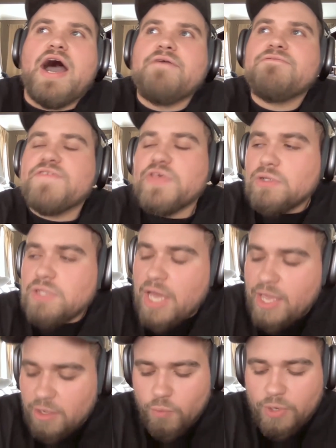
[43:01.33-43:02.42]
I feel
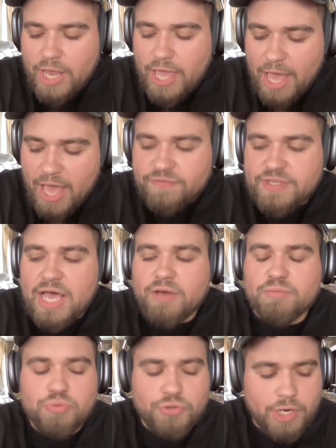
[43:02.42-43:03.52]
like what I have
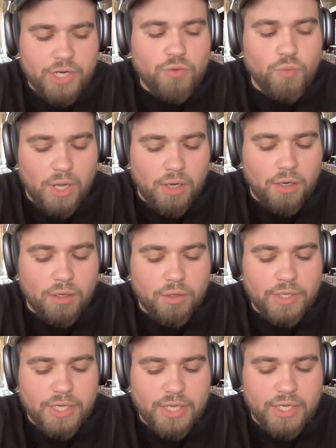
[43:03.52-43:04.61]
down pretty well
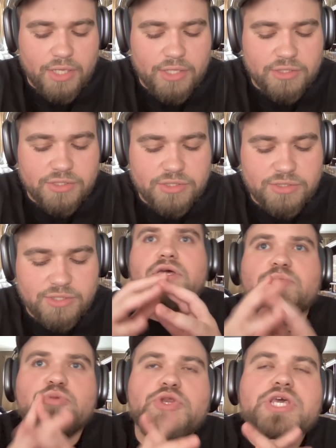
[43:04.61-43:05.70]
is
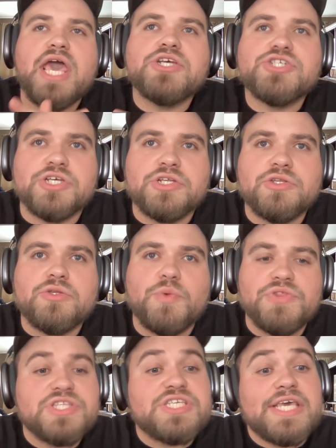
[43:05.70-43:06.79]
communication
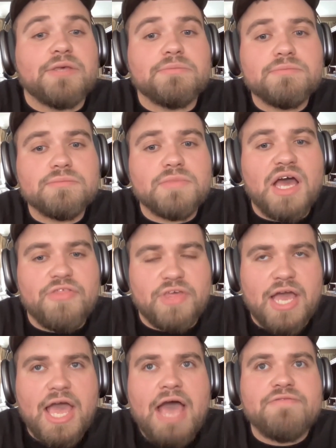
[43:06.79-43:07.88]
with a team. I
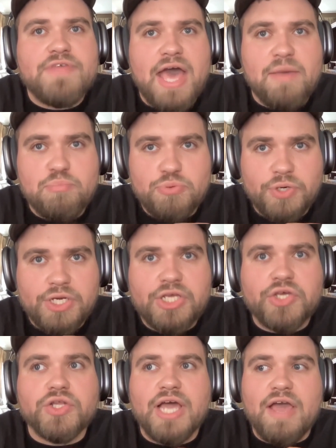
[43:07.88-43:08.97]
think I have that pretty
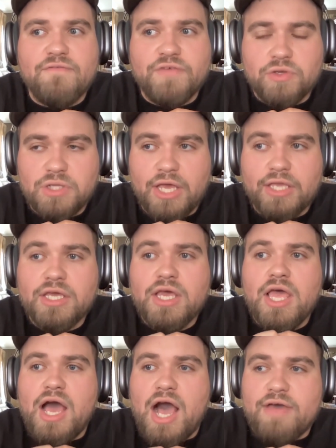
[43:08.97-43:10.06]
good. Like, I feel like
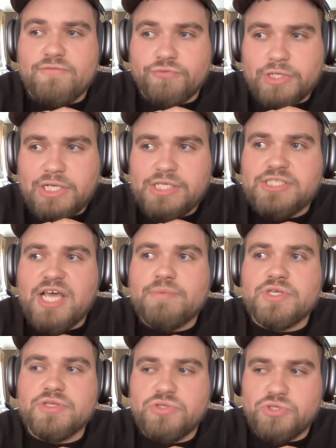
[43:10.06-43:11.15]
I've really
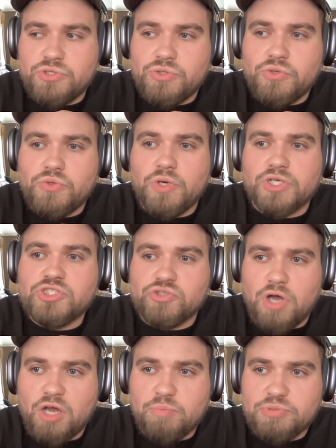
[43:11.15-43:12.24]
stepped into a
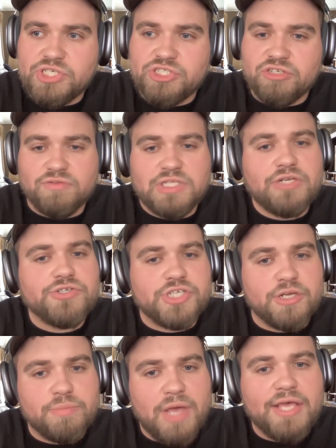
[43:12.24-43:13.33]
strong position of
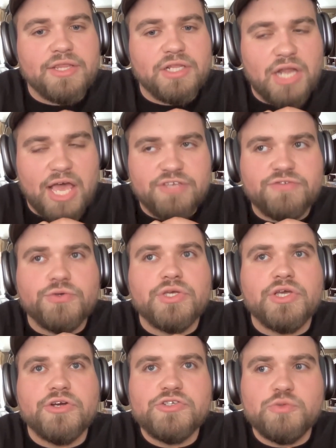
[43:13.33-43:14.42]
leadership in the last few
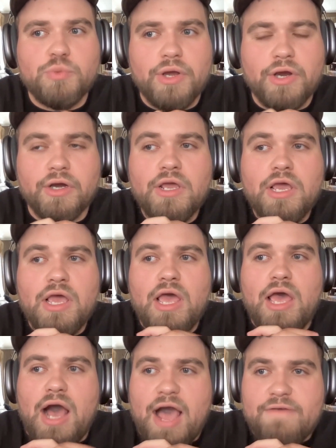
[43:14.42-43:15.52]
years where
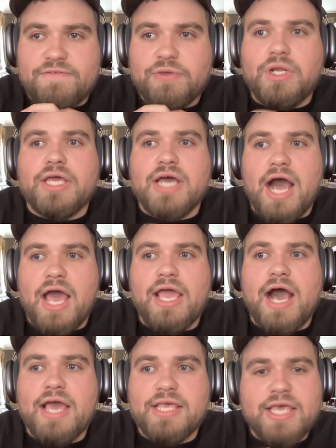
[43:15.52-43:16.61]
I feel like
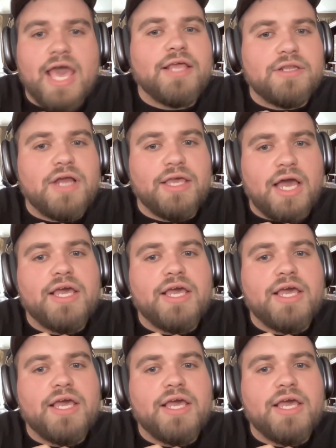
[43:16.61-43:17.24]
I can